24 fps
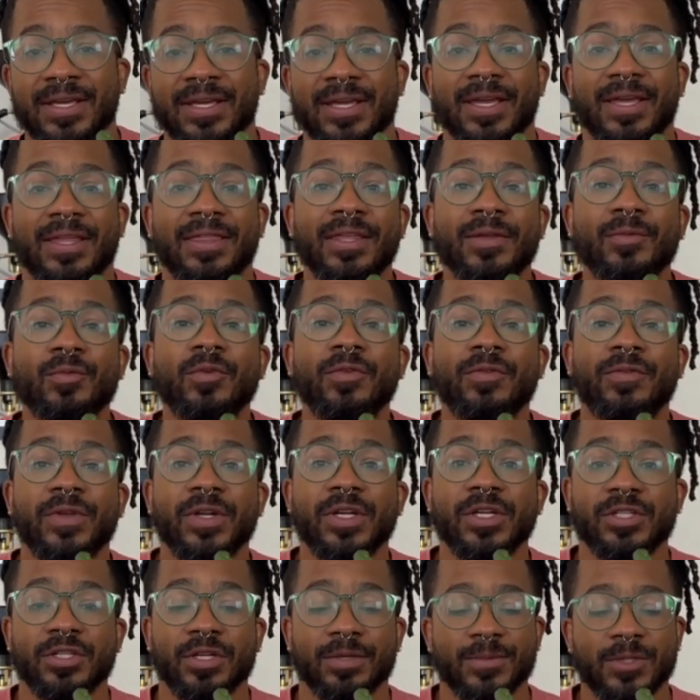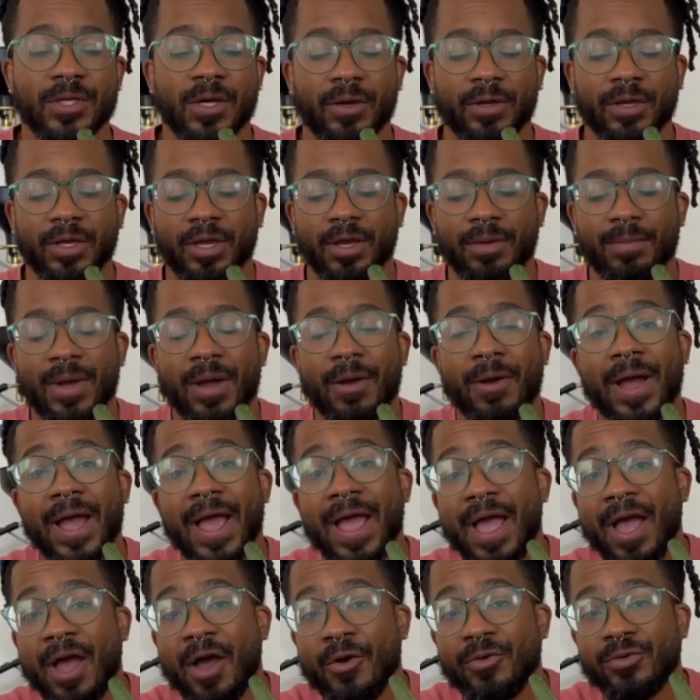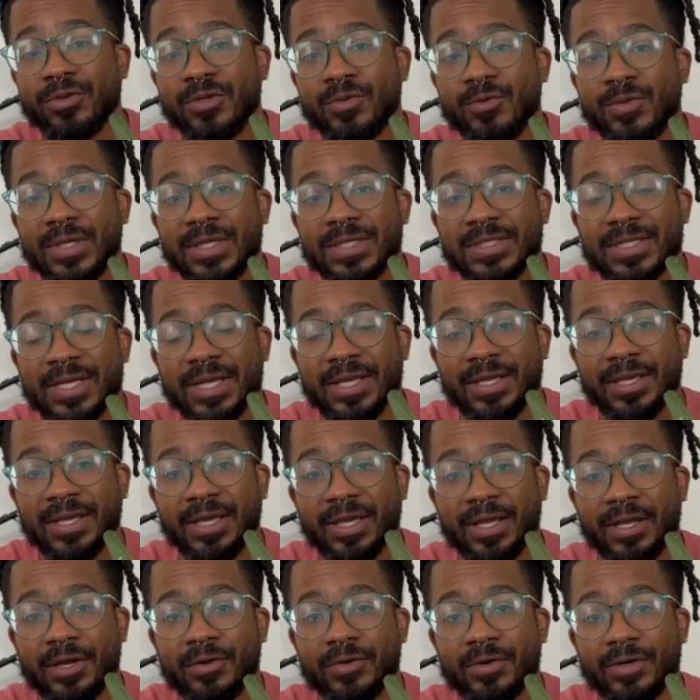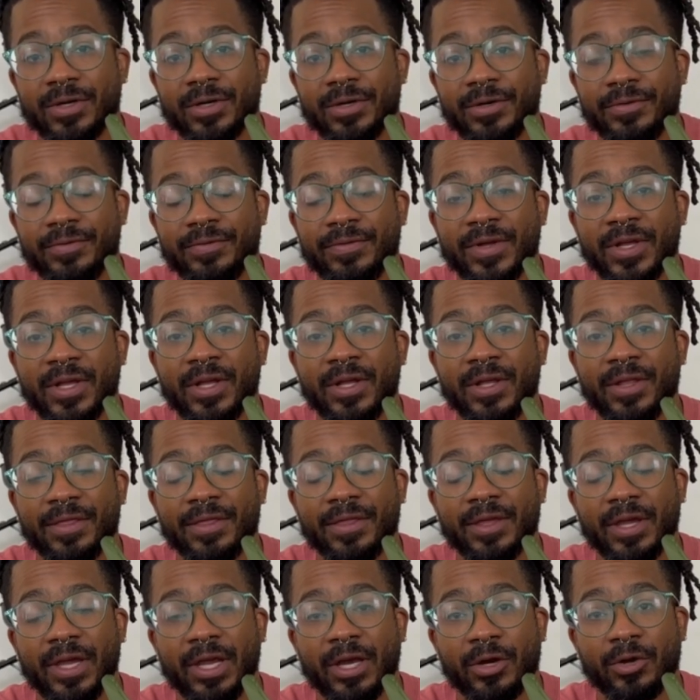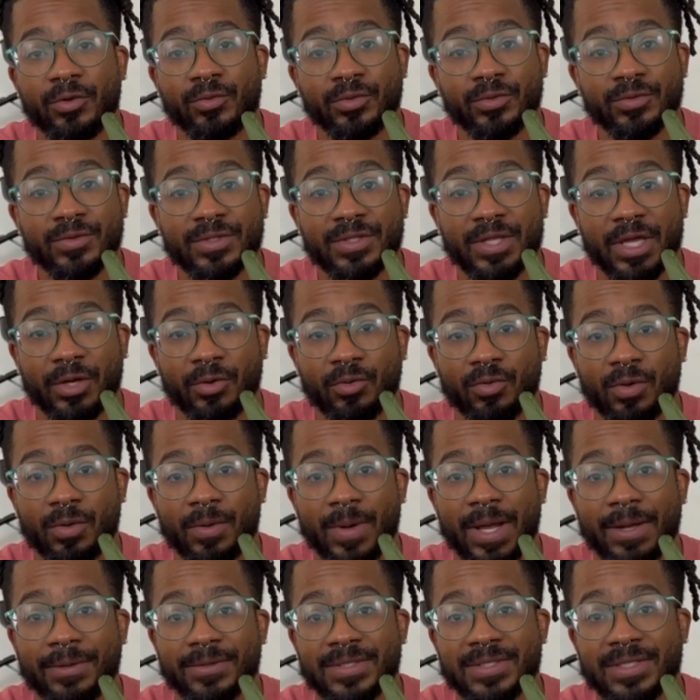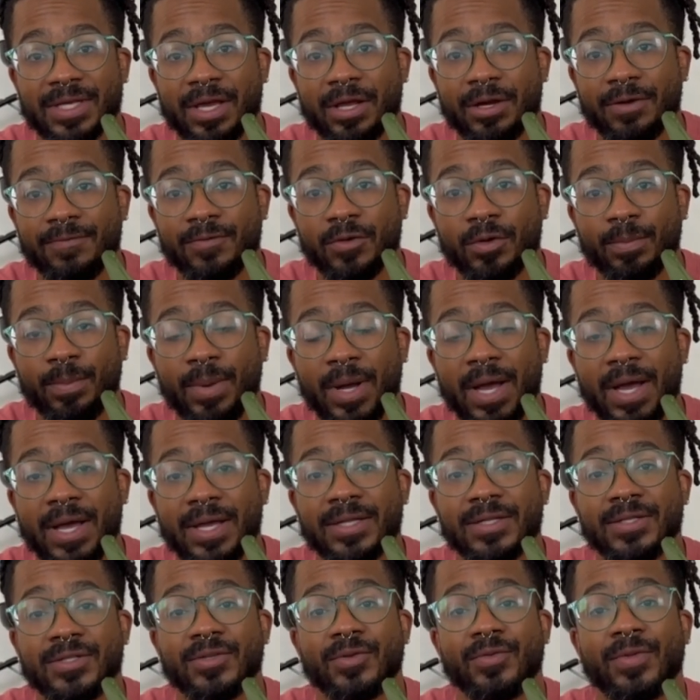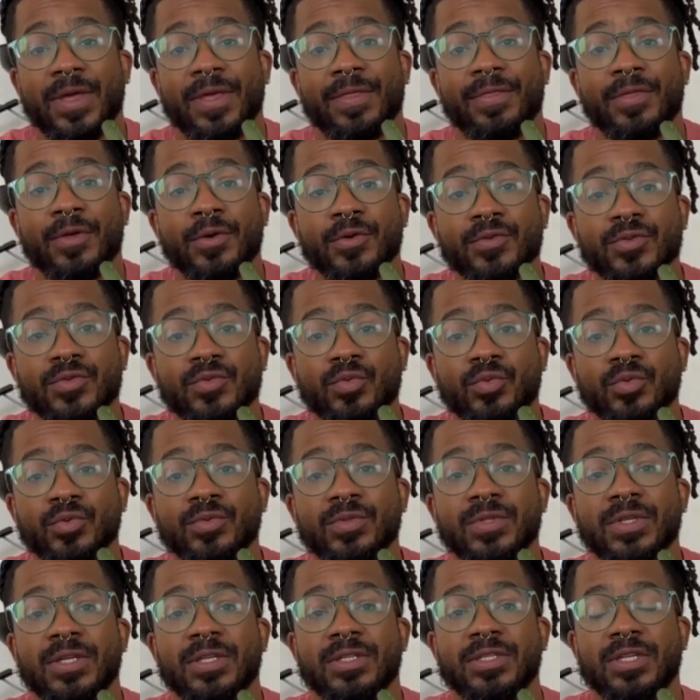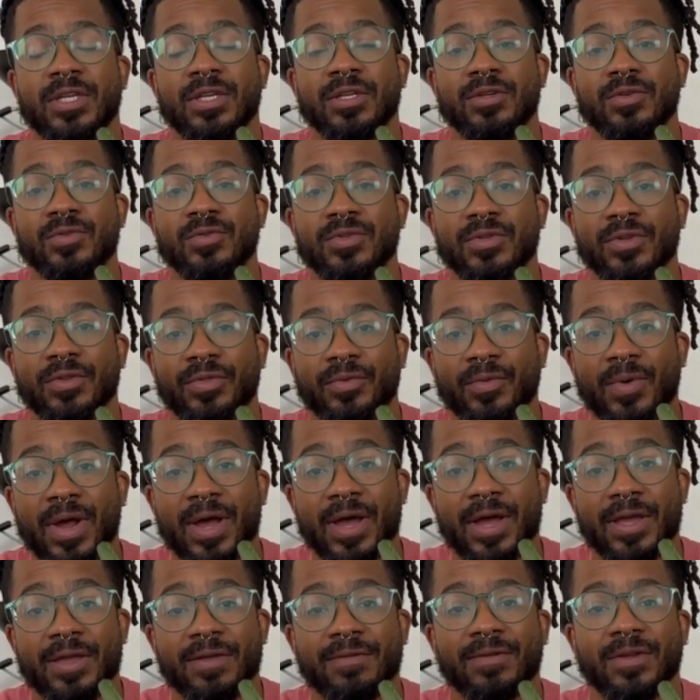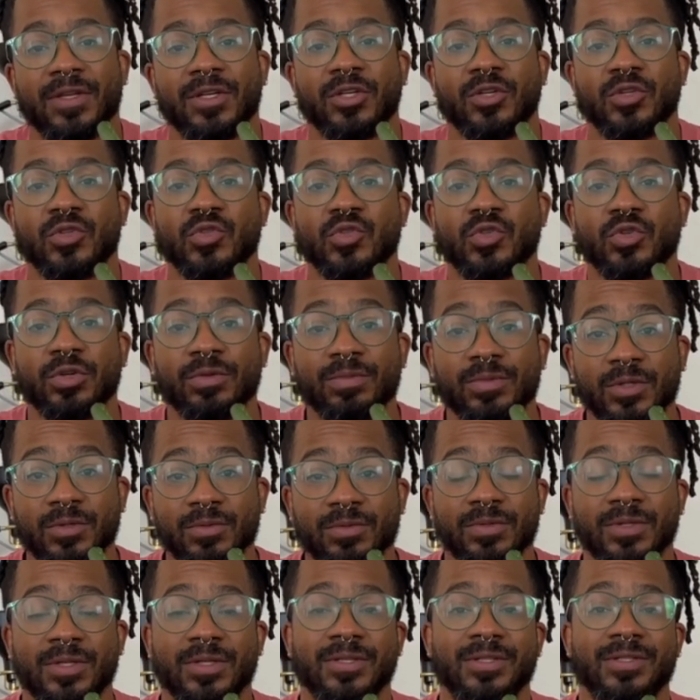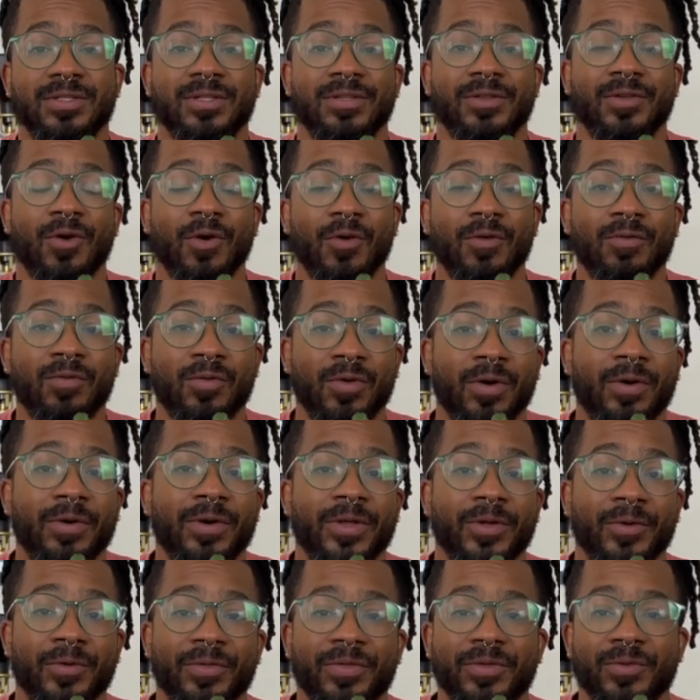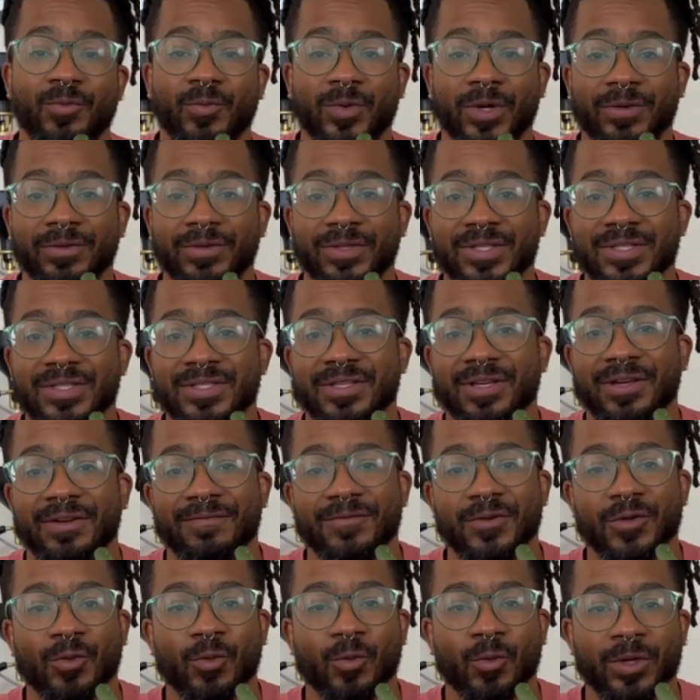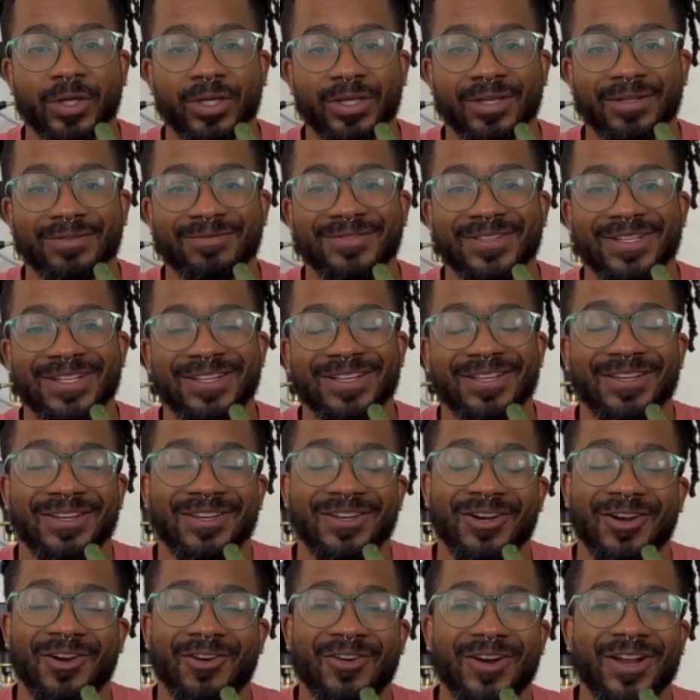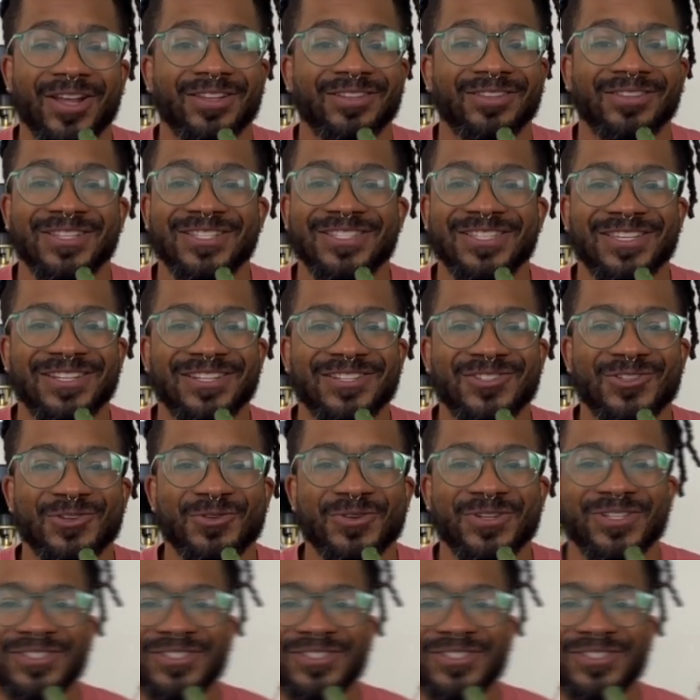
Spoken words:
And then we'll finish up talking about how you can take care of the air roots that grow outside of your pot so that those roots continue to thrive and contribute to the overall health and wellness of your orchid. All right, let's get into it.